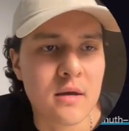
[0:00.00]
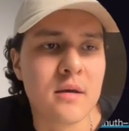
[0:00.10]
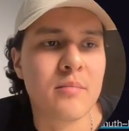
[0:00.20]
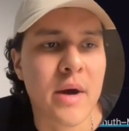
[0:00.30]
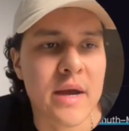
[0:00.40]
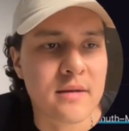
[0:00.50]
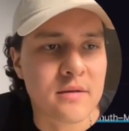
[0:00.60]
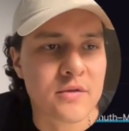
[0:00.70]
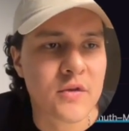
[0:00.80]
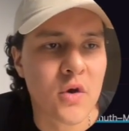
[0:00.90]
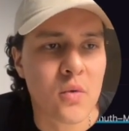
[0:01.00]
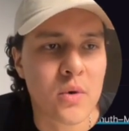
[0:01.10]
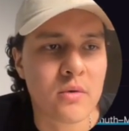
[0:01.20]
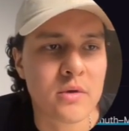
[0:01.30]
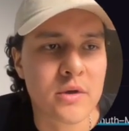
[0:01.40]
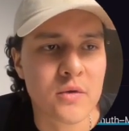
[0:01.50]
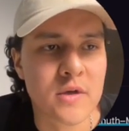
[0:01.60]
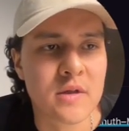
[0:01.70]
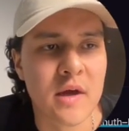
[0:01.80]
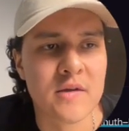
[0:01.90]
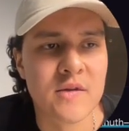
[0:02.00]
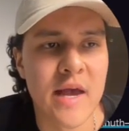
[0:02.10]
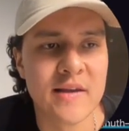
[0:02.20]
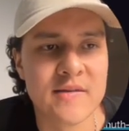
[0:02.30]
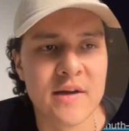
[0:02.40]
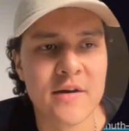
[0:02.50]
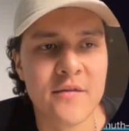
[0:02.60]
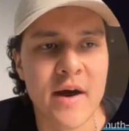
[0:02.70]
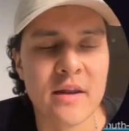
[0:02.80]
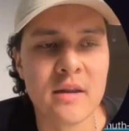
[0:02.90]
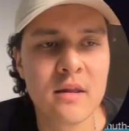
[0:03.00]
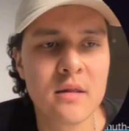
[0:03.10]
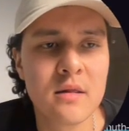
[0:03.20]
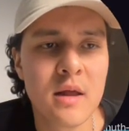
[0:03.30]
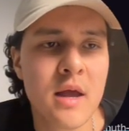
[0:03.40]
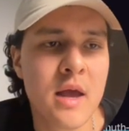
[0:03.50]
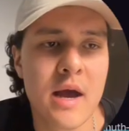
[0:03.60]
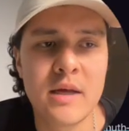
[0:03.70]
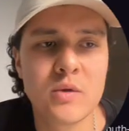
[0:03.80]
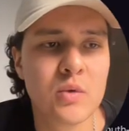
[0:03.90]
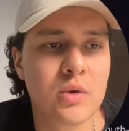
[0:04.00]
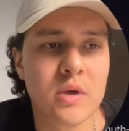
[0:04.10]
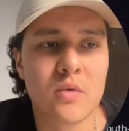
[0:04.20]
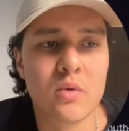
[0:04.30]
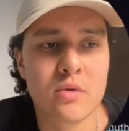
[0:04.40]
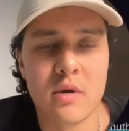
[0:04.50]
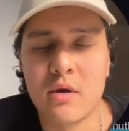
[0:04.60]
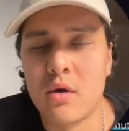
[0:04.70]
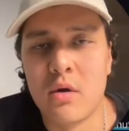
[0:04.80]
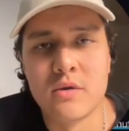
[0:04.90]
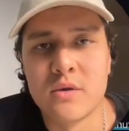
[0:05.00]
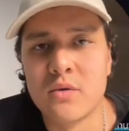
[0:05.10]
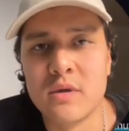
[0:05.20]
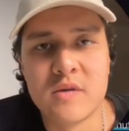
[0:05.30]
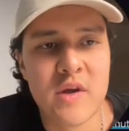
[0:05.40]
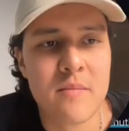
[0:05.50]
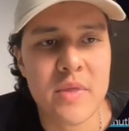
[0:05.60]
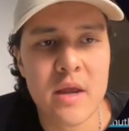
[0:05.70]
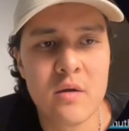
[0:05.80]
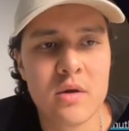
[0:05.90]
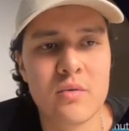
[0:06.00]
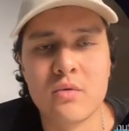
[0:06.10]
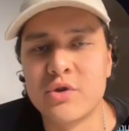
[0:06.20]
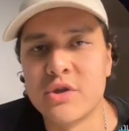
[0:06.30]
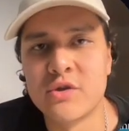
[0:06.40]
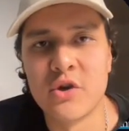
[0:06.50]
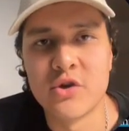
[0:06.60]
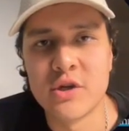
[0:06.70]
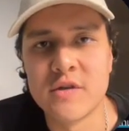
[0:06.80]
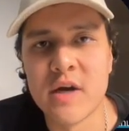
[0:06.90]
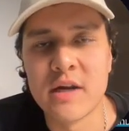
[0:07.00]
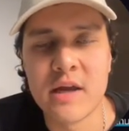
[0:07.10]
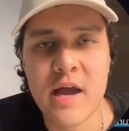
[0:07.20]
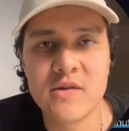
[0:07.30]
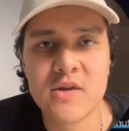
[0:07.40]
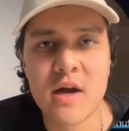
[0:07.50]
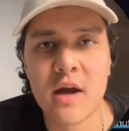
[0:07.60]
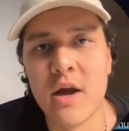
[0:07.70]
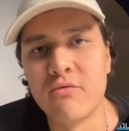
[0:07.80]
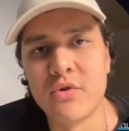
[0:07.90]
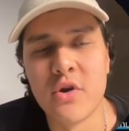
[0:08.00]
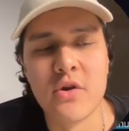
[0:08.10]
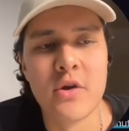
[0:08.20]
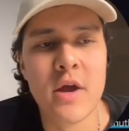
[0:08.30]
Python. So we will use it as haystack find needle, and it will also do the same thing. It will just search inside haystack and return